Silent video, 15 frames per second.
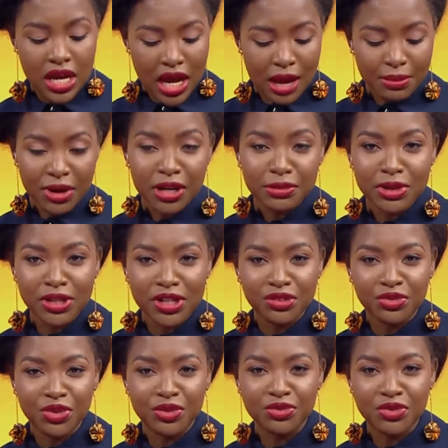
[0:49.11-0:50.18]
I'm going to be looking
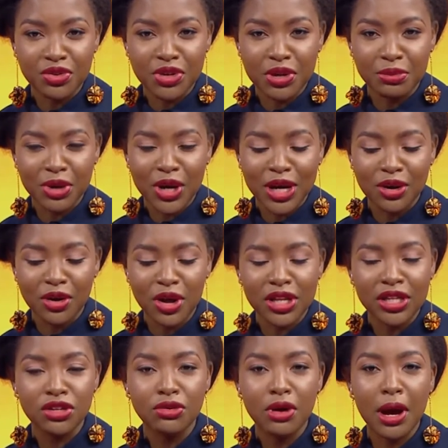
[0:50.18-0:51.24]
for a phone number and
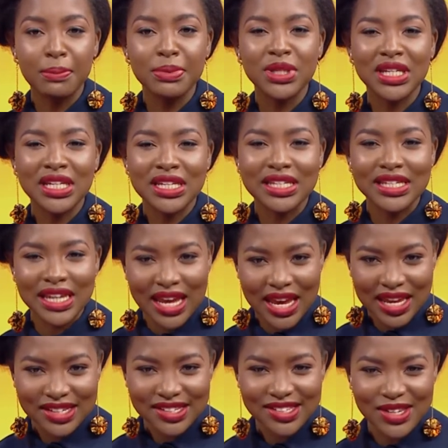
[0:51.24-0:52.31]
calling you up
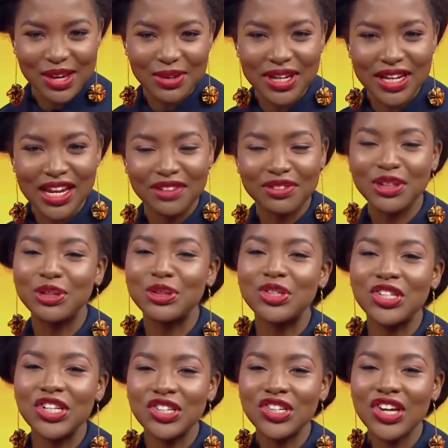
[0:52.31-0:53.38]
today just so we can have a little
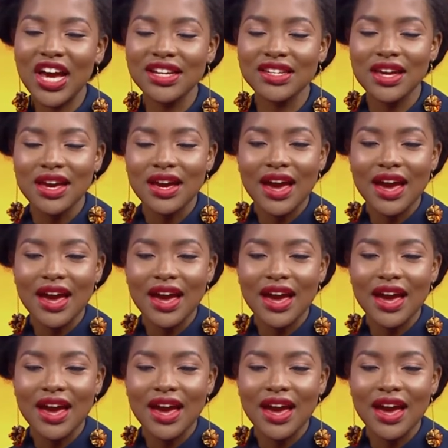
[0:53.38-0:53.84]
chit-chat